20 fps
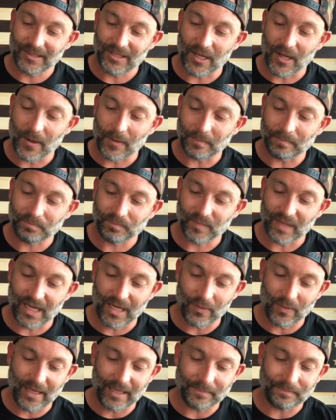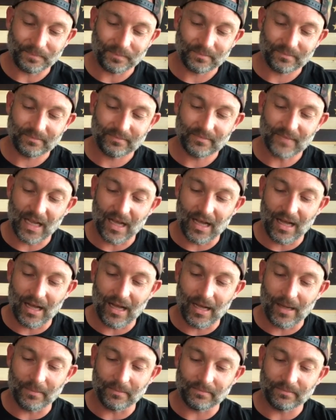So anyway,
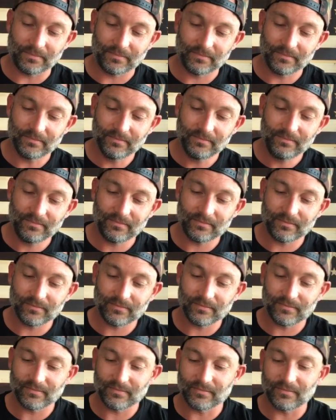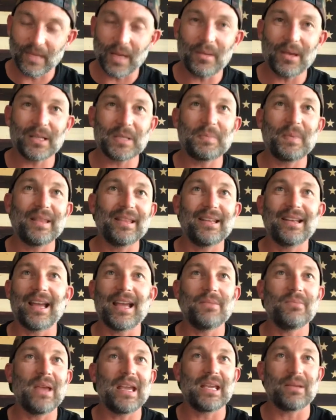maybe I'll spend the
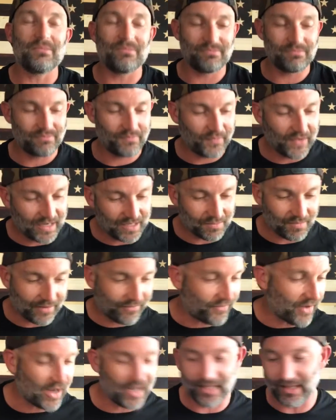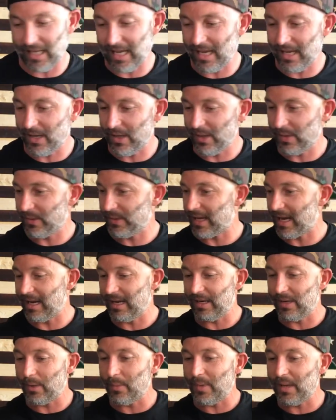night fixing my fucking Legos. I don't
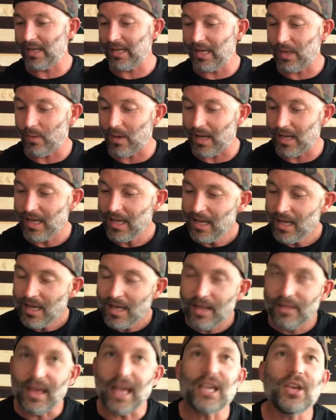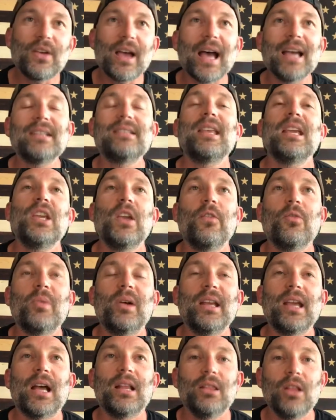know. But anyway, thank you guys. Thank you
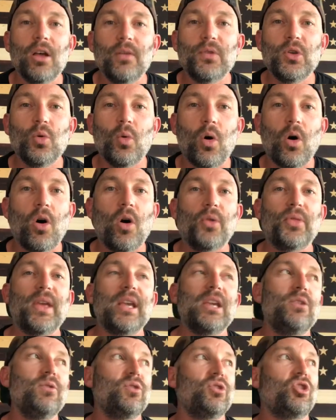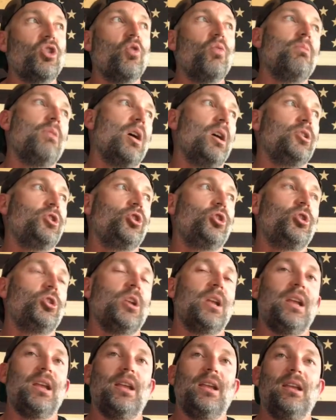everybody. I love you all. Thank you so much.
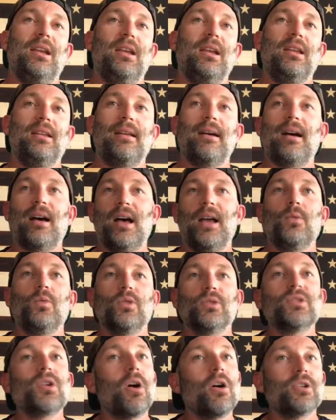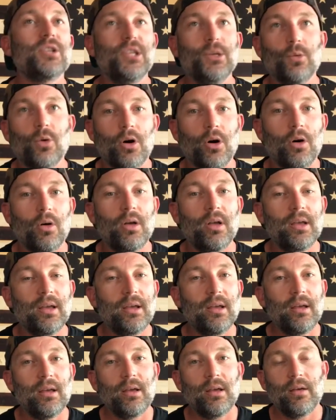And I will talk to you all
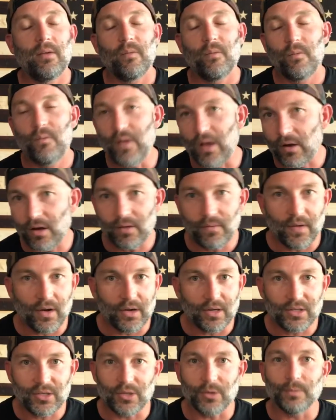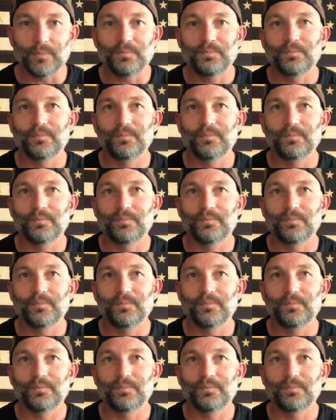very, very soon.